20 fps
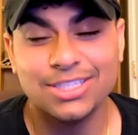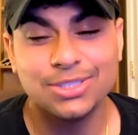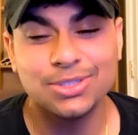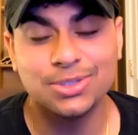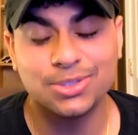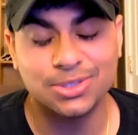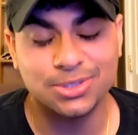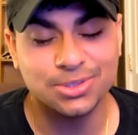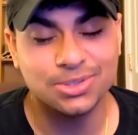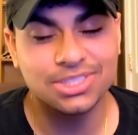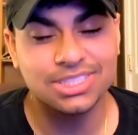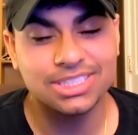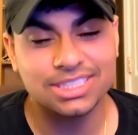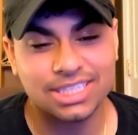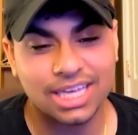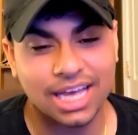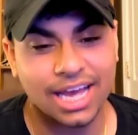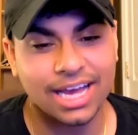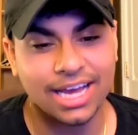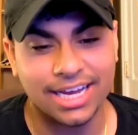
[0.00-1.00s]
Dude, Kuz has
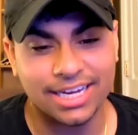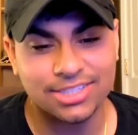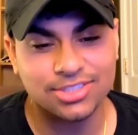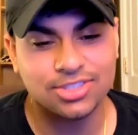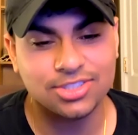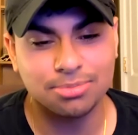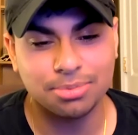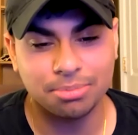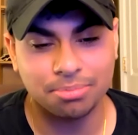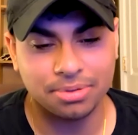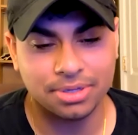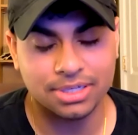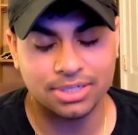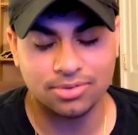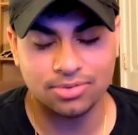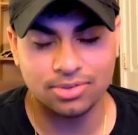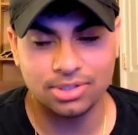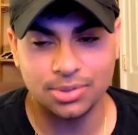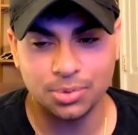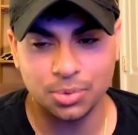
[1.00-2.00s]
actually been playing
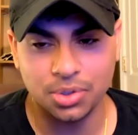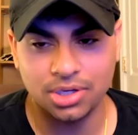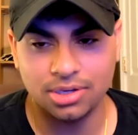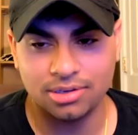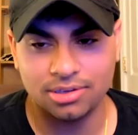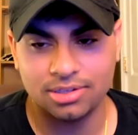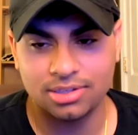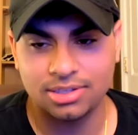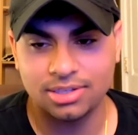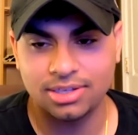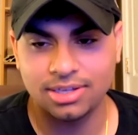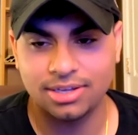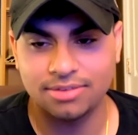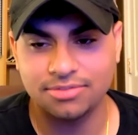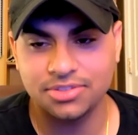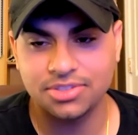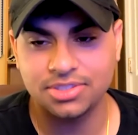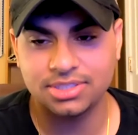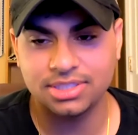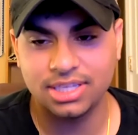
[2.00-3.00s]
really well. Have
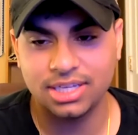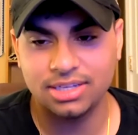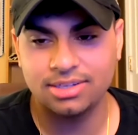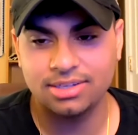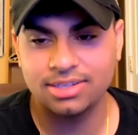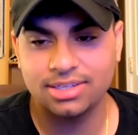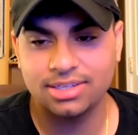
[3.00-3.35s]
you seen that?